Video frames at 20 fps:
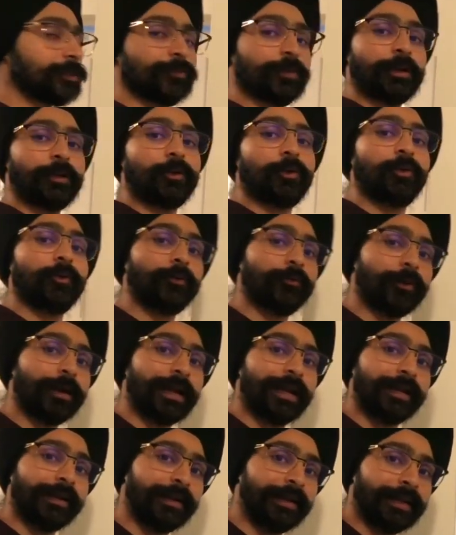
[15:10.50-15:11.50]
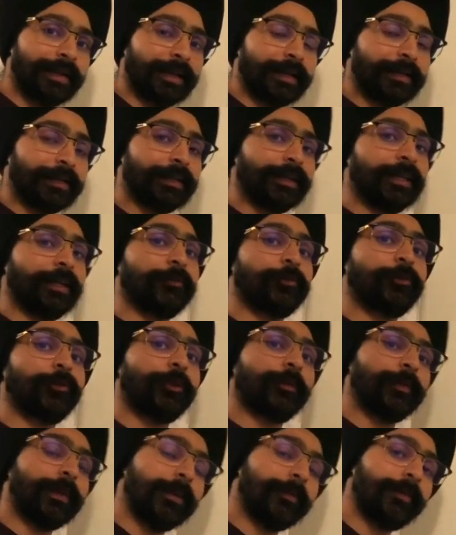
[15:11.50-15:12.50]
were contraindicated if you
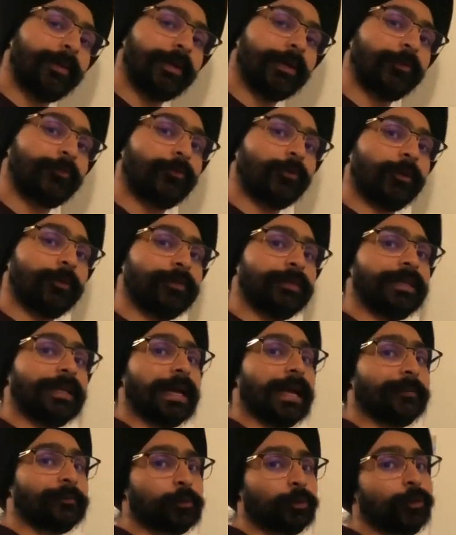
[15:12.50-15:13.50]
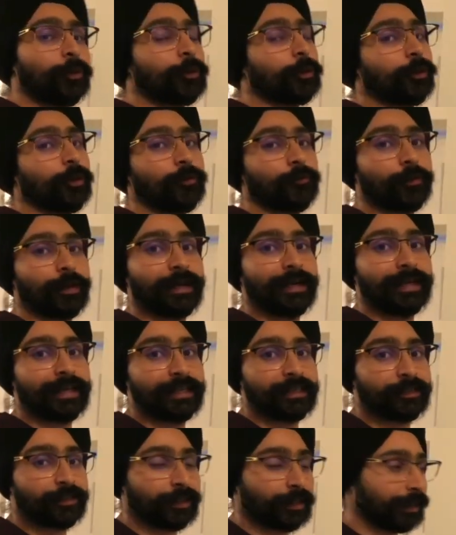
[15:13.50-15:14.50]
remember it from the absolute
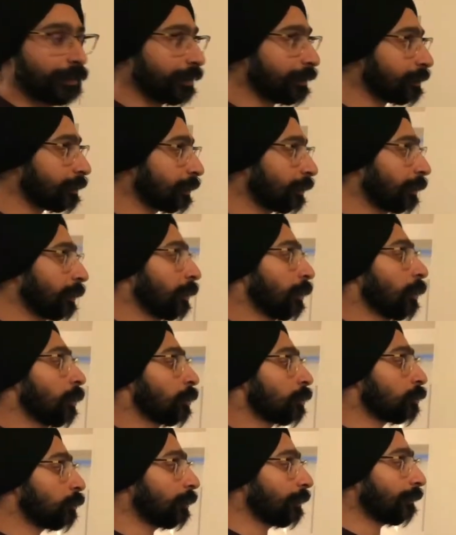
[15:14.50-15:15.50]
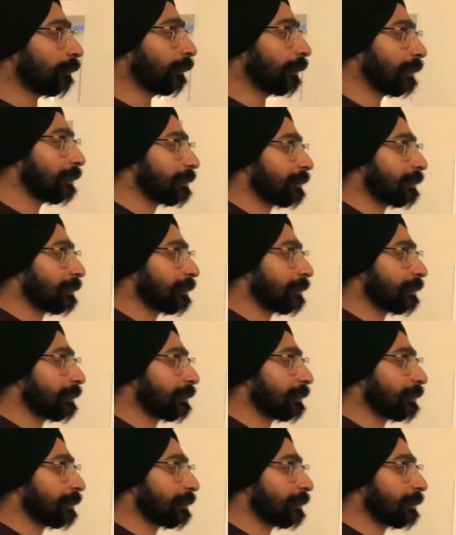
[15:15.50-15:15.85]
contraindication list. So in this